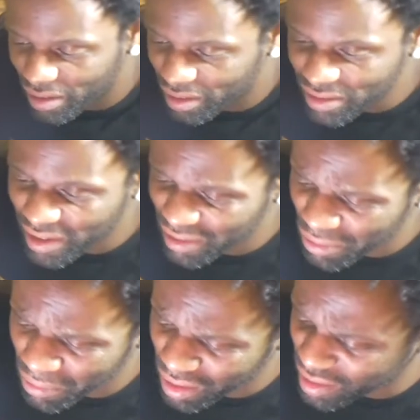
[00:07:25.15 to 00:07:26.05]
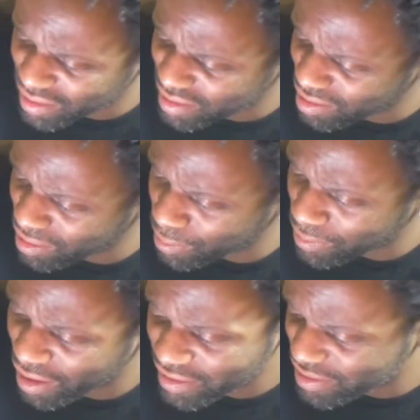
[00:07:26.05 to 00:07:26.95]
looks like it works. So
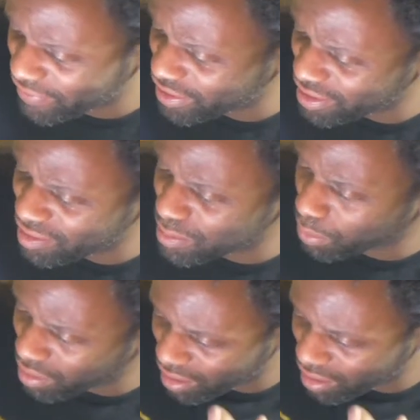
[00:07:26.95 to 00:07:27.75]
now I just have to do is put